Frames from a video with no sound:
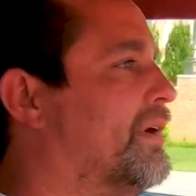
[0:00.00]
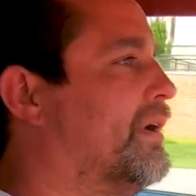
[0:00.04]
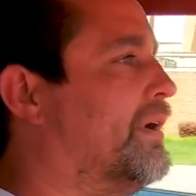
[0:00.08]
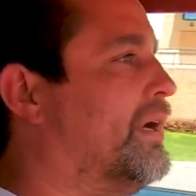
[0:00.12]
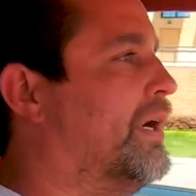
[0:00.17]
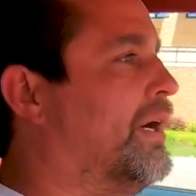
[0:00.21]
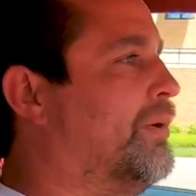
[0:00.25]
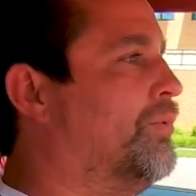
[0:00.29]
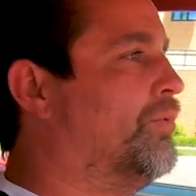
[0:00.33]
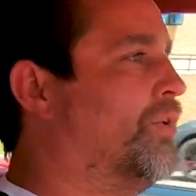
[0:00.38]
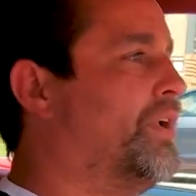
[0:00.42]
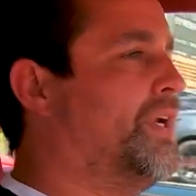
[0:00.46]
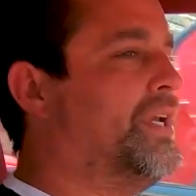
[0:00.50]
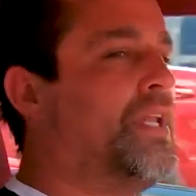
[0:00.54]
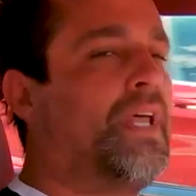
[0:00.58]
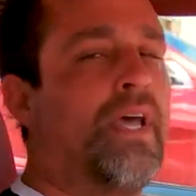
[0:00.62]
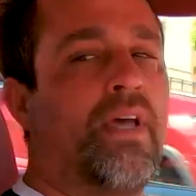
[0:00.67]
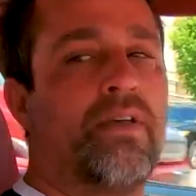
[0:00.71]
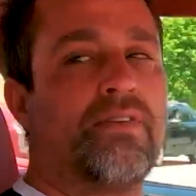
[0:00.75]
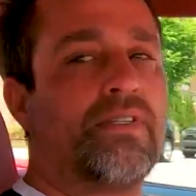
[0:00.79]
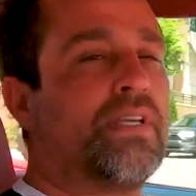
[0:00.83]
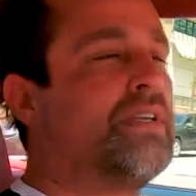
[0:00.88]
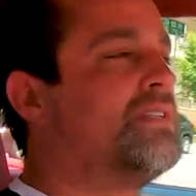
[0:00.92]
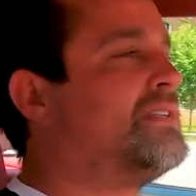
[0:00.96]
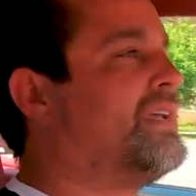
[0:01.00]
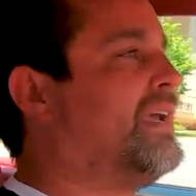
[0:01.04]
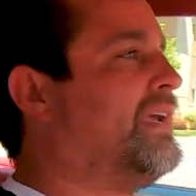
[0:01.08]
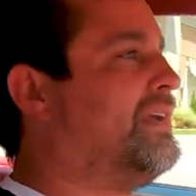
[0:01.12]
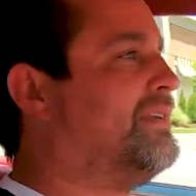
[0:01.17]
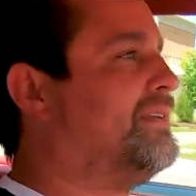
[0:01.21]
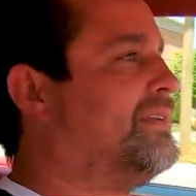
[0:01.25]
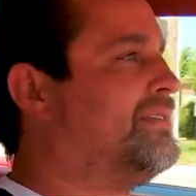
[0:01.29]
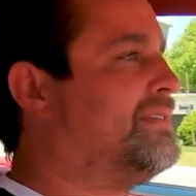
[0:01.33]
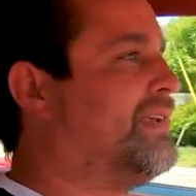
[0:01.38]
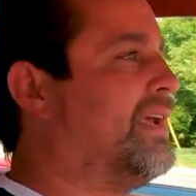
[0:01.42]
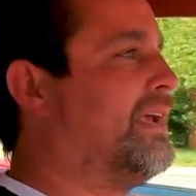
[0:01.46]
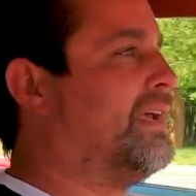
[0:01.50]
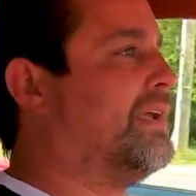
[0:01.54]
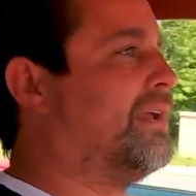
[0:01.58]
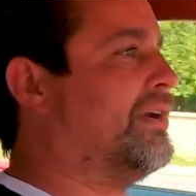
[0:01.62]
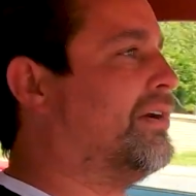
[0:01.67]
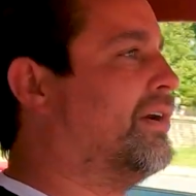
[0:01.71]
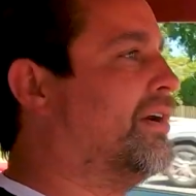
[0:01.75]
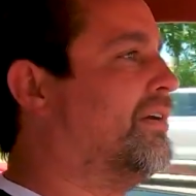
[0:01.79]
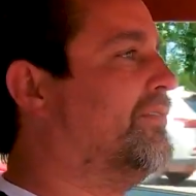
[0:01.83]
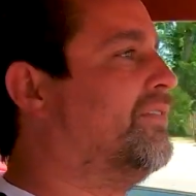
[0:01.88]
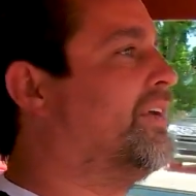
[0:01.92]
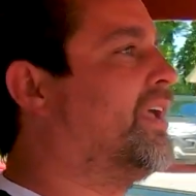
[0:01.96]
I wouldn't hesitate to take it
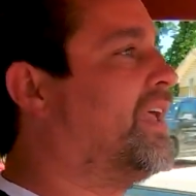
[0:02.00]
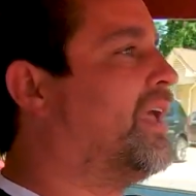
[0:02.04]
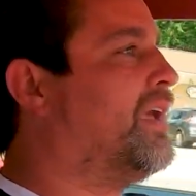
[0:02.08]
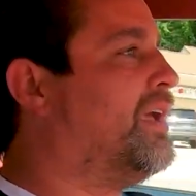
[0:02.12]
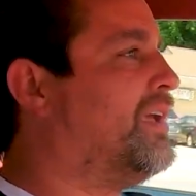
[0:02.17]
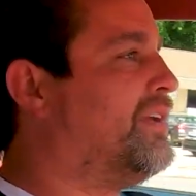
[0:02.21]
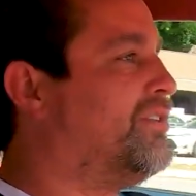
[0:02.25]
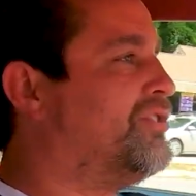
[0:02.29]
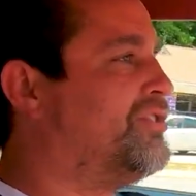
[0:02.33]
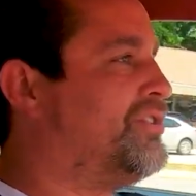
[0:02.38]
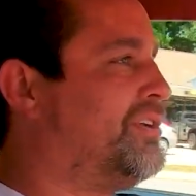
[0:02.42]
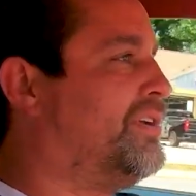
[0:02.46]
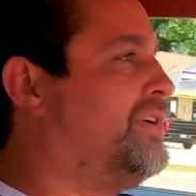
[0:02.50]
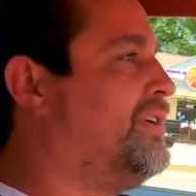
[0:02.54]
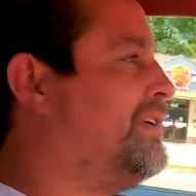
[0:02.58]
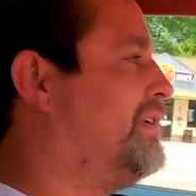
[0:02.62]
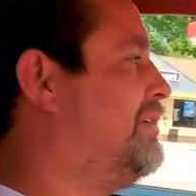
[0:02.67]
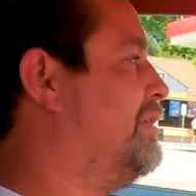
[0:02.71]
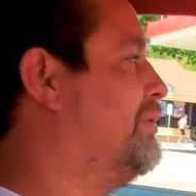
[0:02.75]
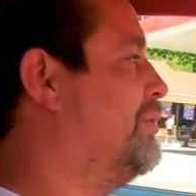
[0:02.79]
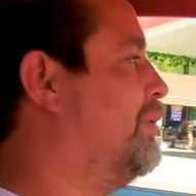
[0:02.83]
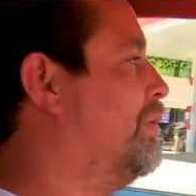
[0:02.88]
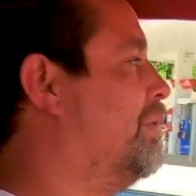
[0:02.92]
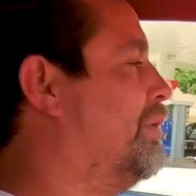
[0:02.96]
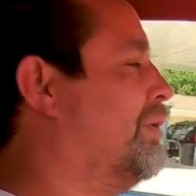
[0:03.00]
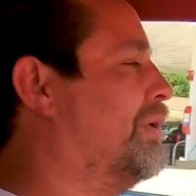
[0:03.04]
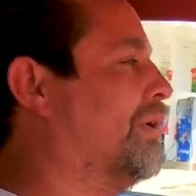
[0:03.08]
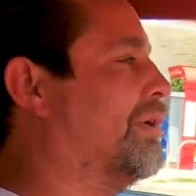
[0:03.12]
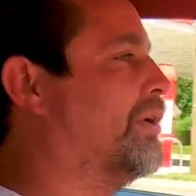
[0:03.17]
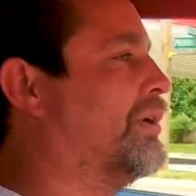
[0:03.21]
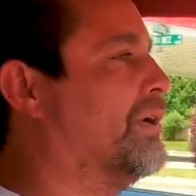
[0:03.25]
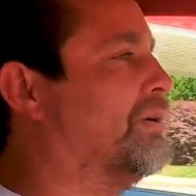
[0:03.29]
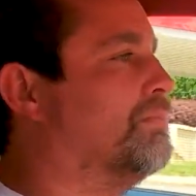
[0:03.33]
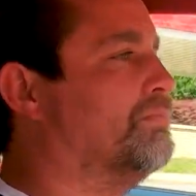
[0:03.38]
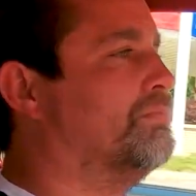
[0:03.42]
on vacation or